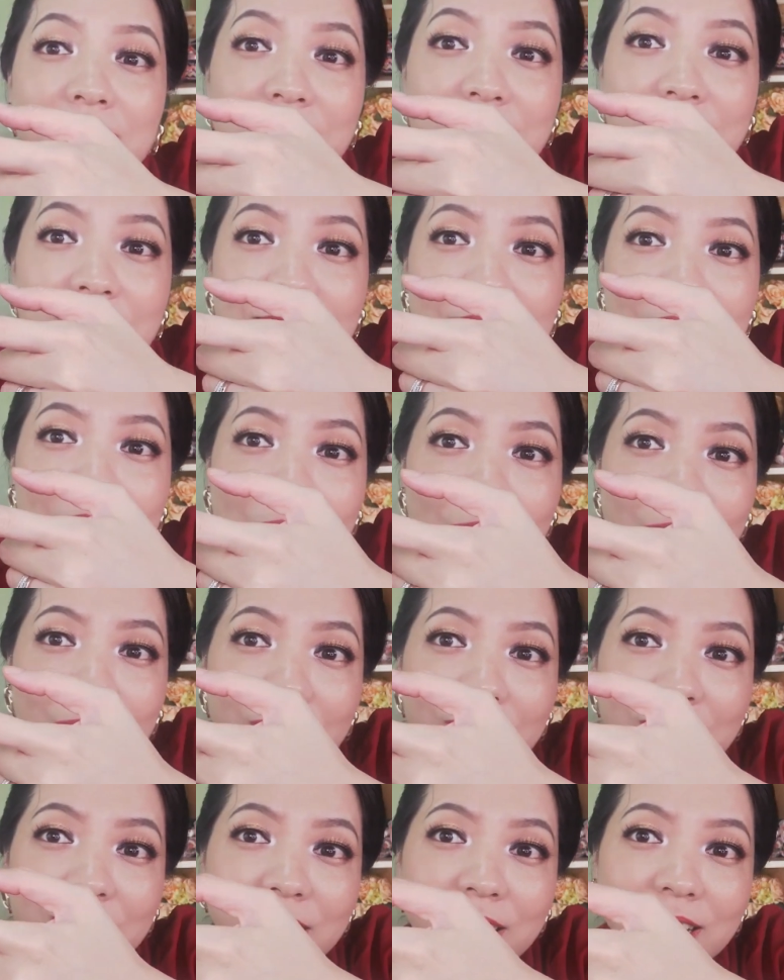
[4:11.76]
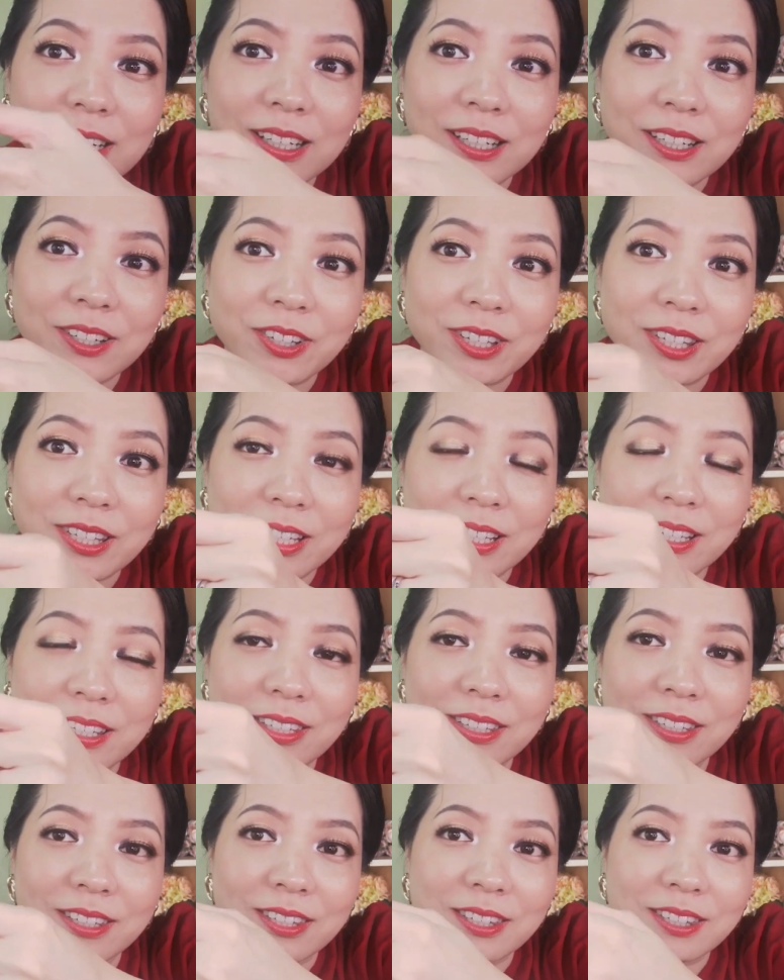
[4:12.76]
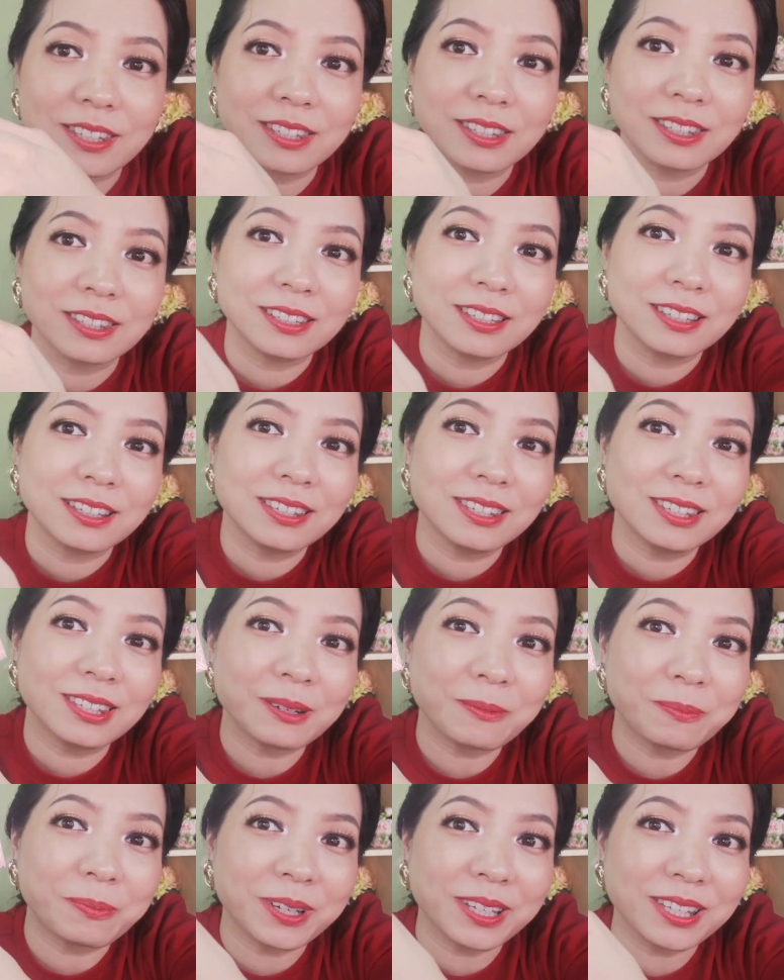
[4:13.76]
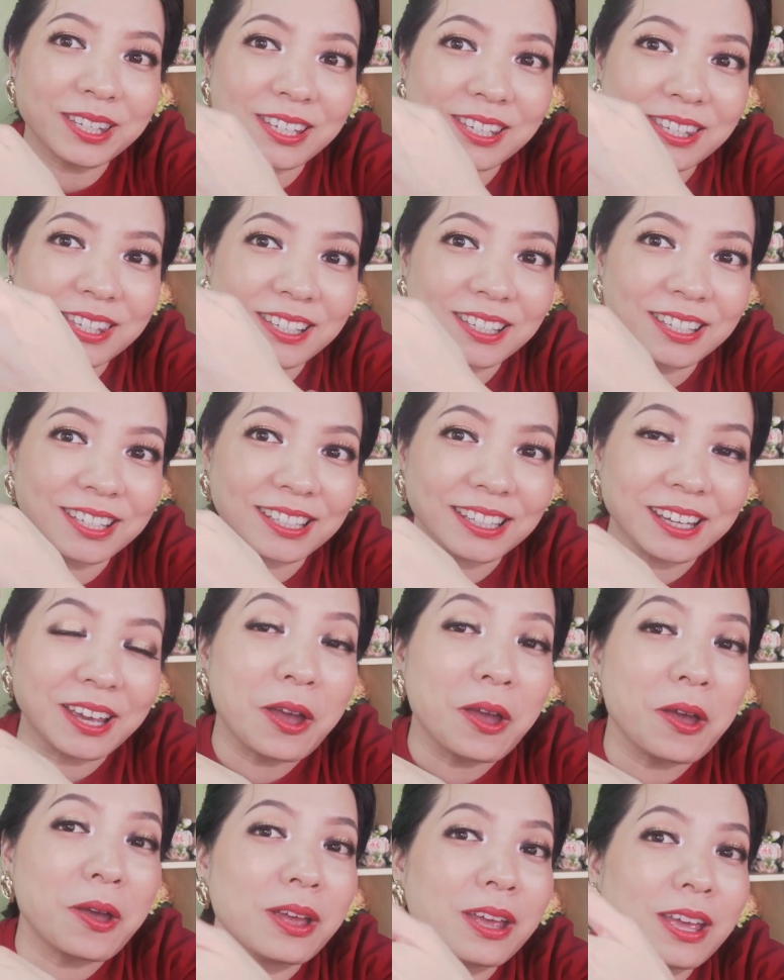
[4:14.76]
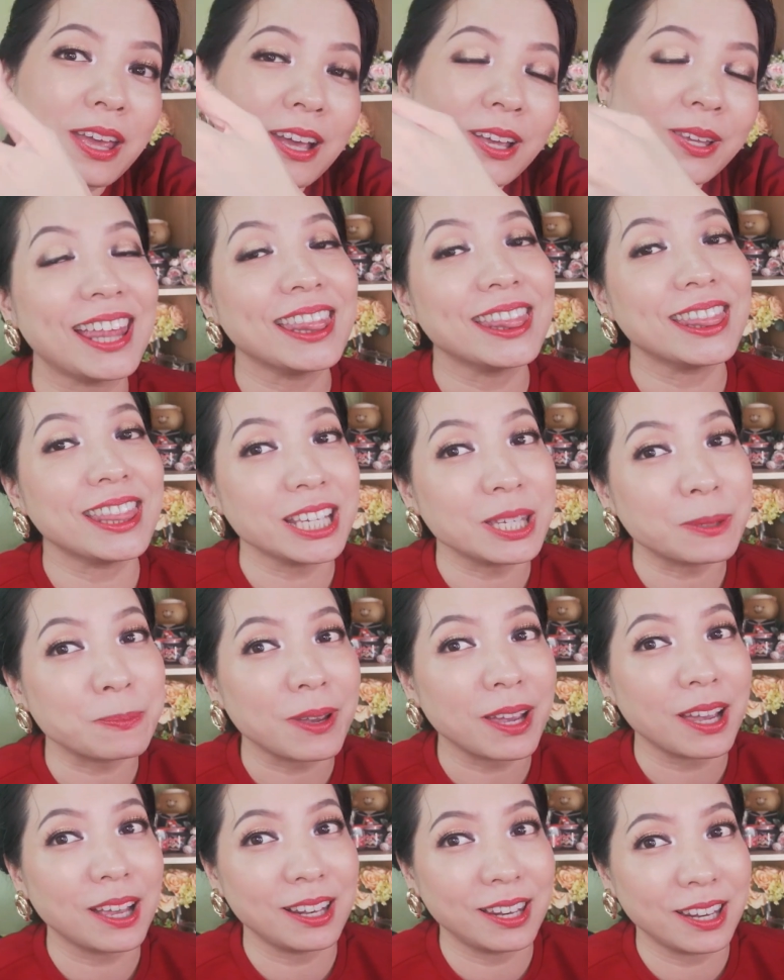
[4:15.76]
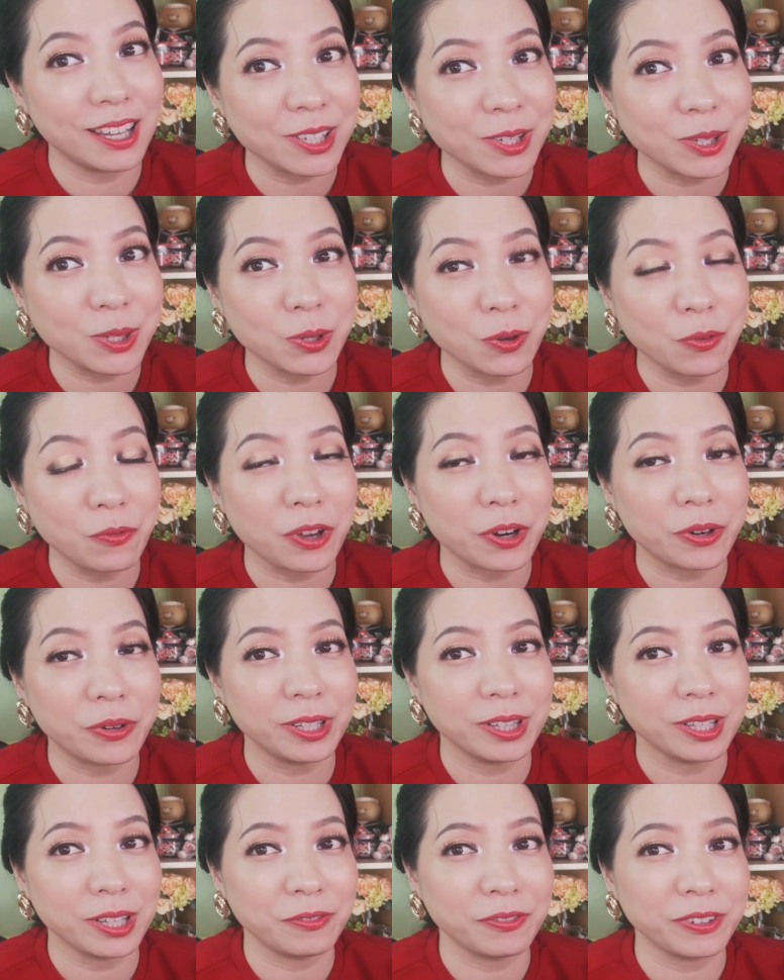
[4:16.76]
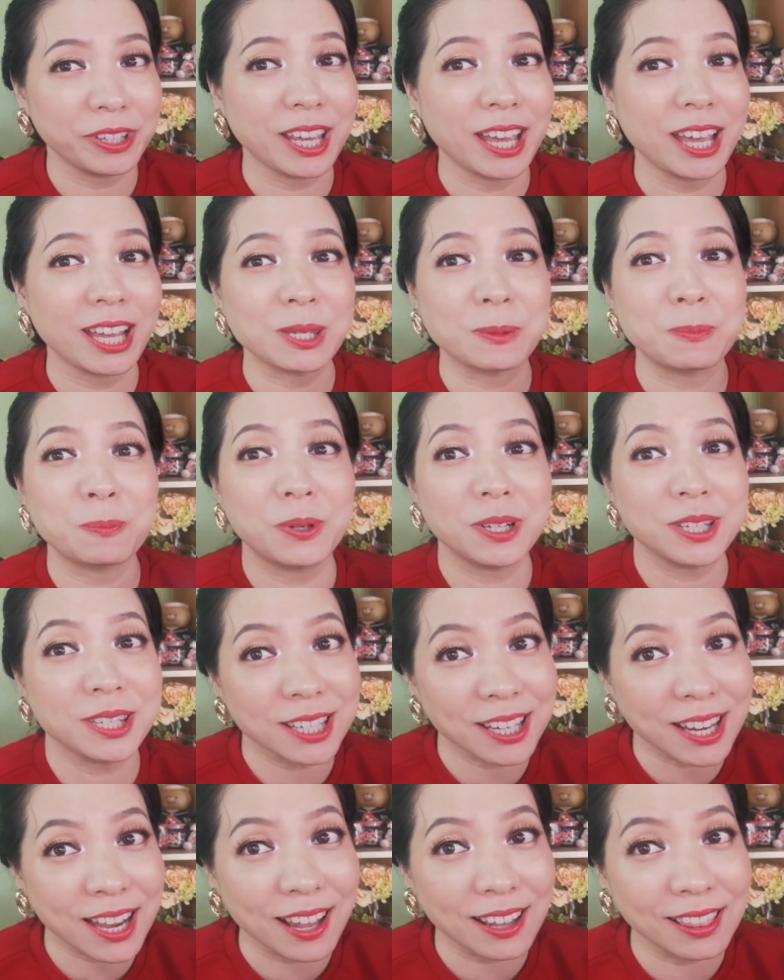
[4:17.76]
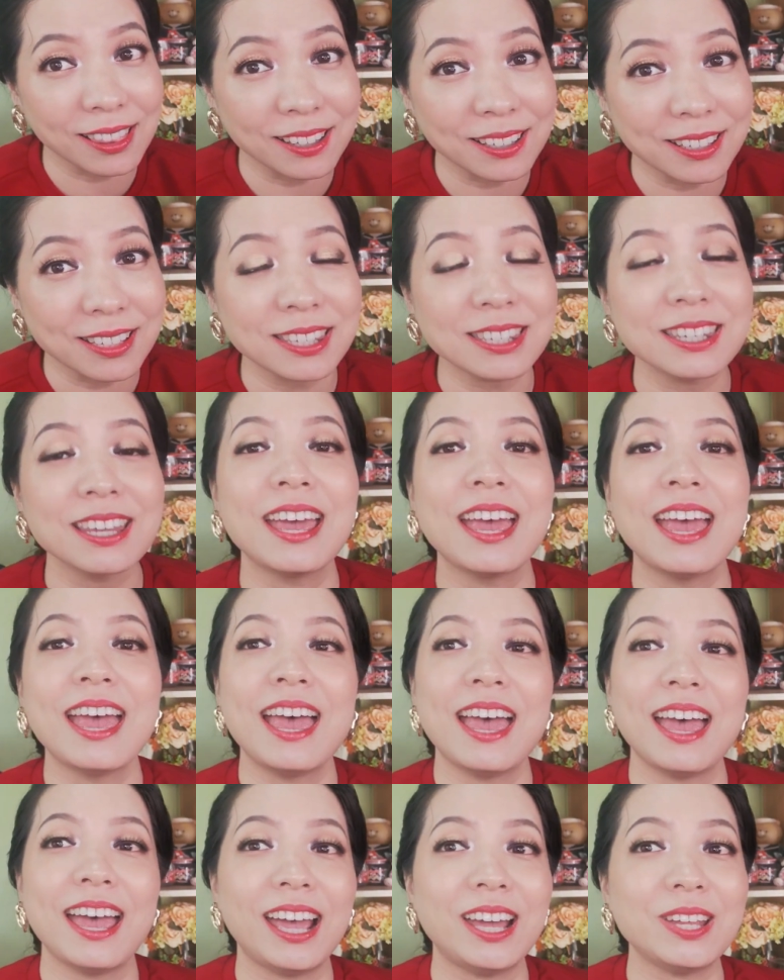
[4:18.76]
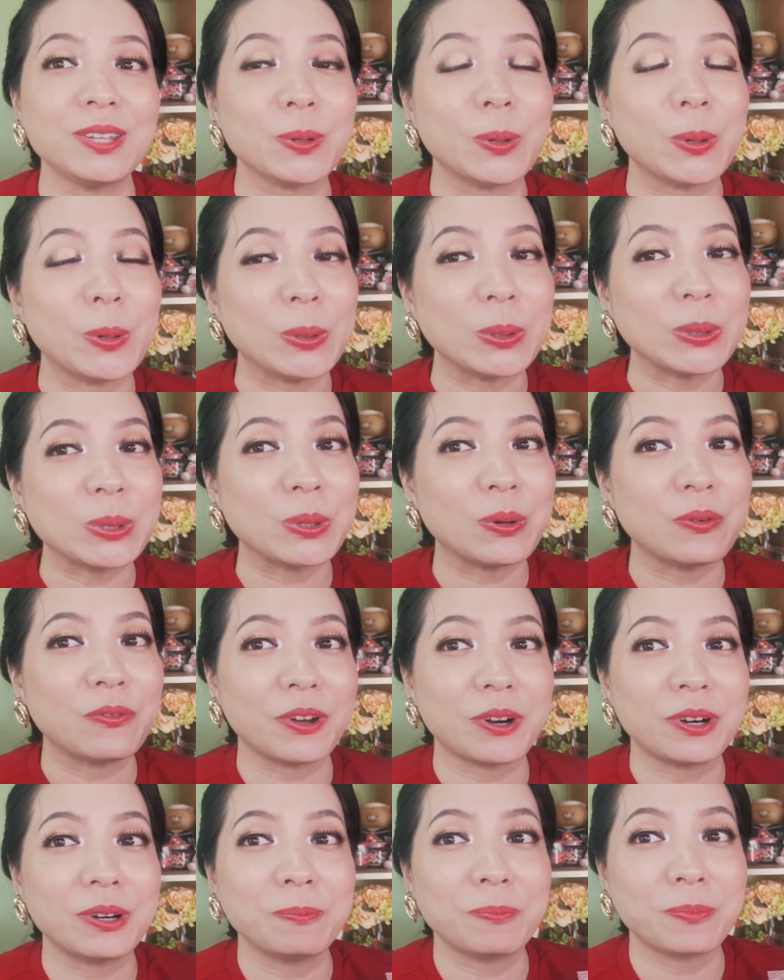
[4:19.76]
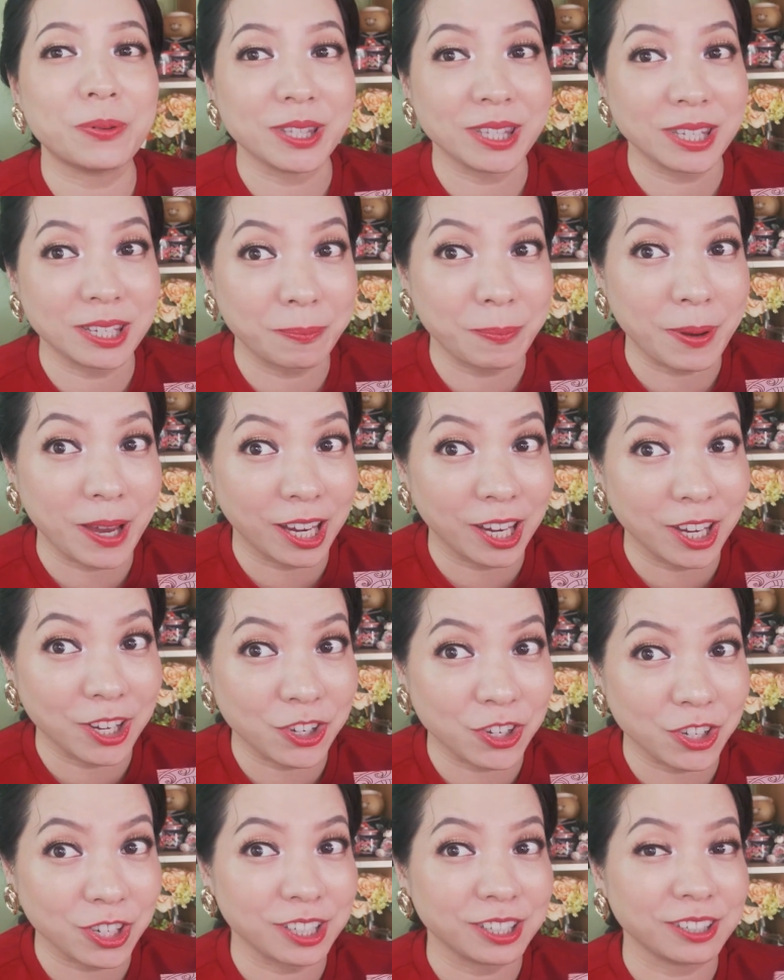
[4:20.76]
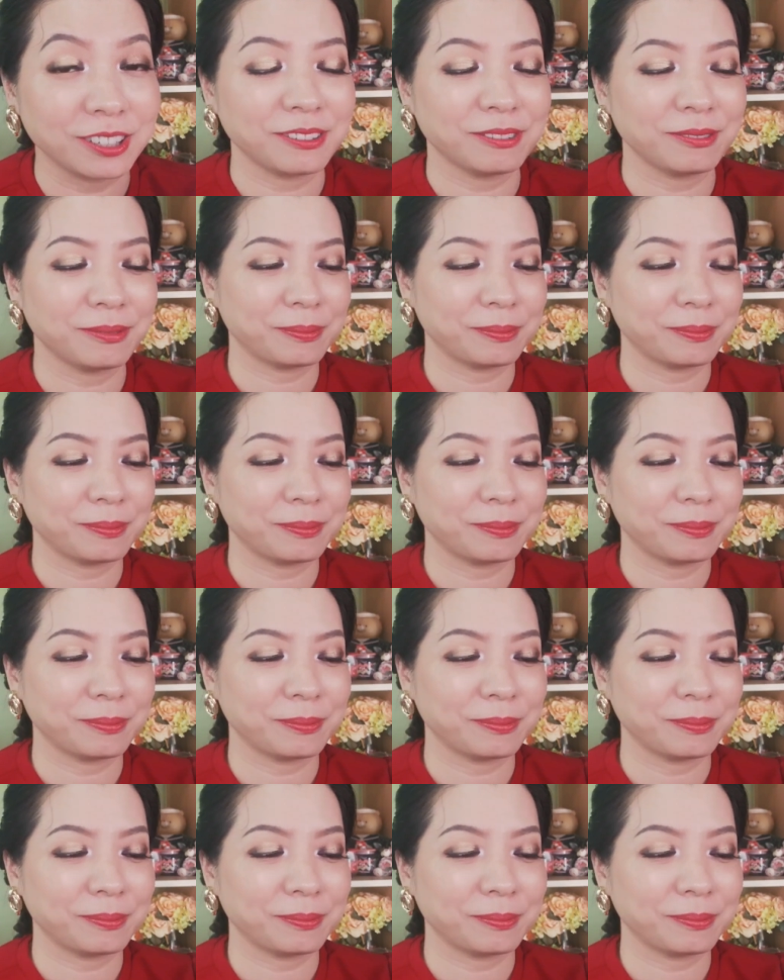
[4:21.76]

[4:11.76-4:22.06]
details over here, just like this. So pretty, isn't it? And this palette, So Very Lovely, has pretty colors and also very pretty packaging.